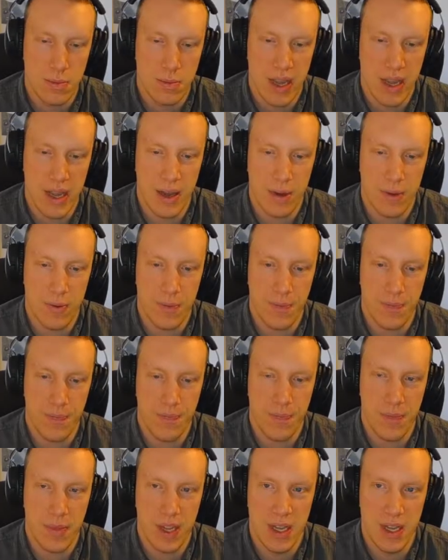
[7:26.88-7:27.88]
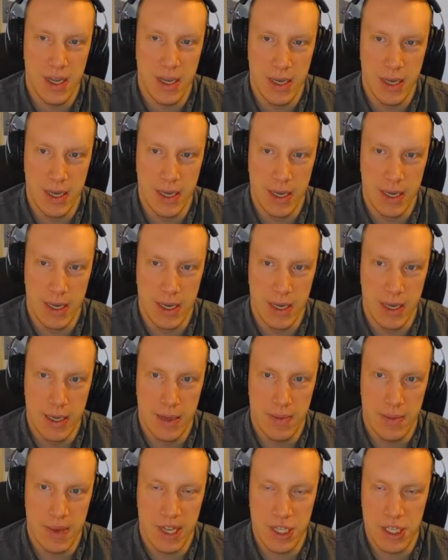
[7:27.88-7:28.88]
Ow.
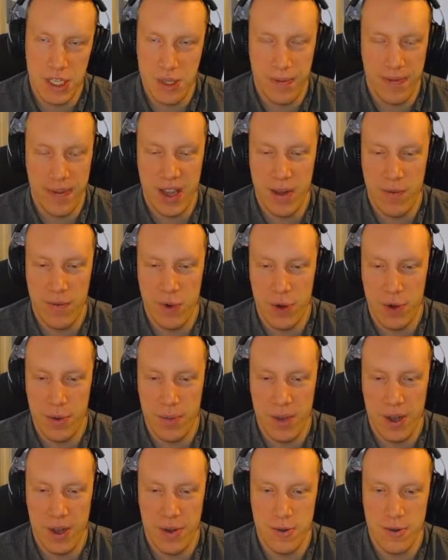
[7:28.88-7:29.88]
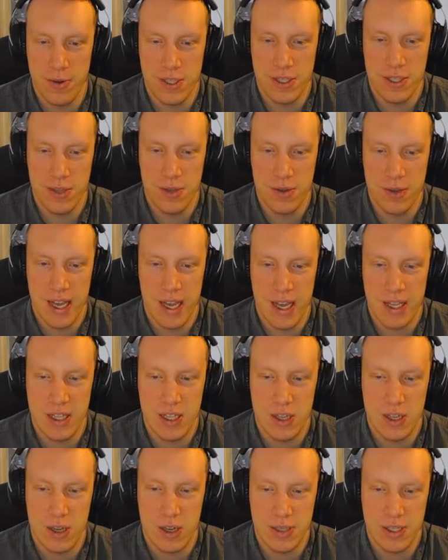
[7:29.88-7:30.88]
But Sophia warned me also that
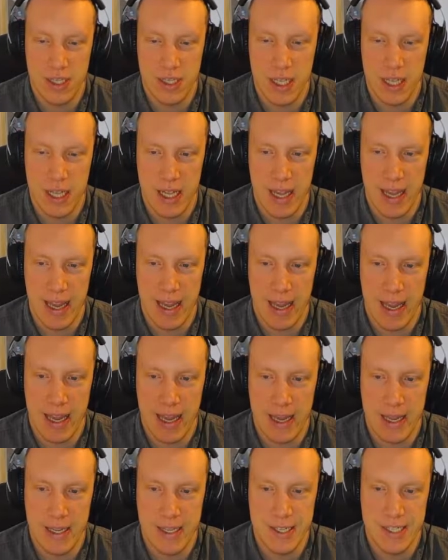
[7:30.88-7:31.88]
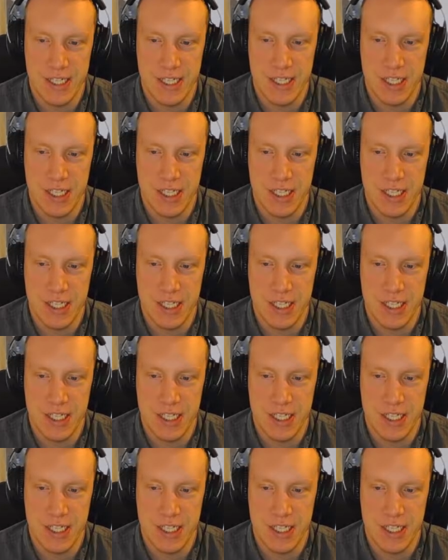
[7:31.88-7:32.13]
Toxel is